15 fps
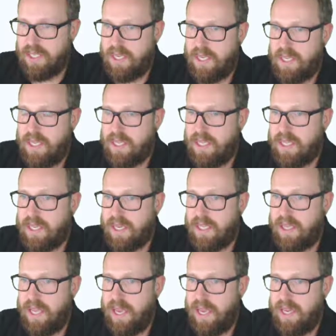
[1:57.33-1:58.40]
click on
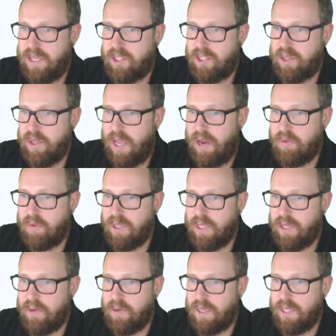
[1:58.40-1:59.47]
that and show that really
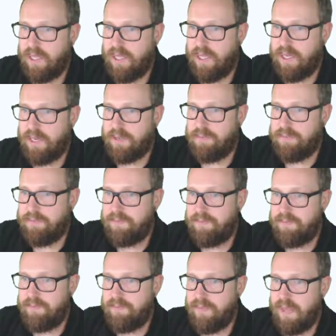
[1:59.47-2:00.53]
quickly here.
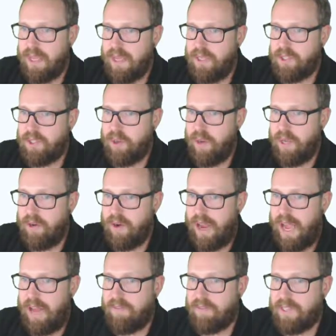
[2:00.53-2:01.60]
So under
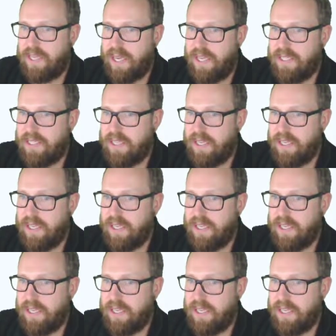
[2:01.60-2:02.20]
advertising,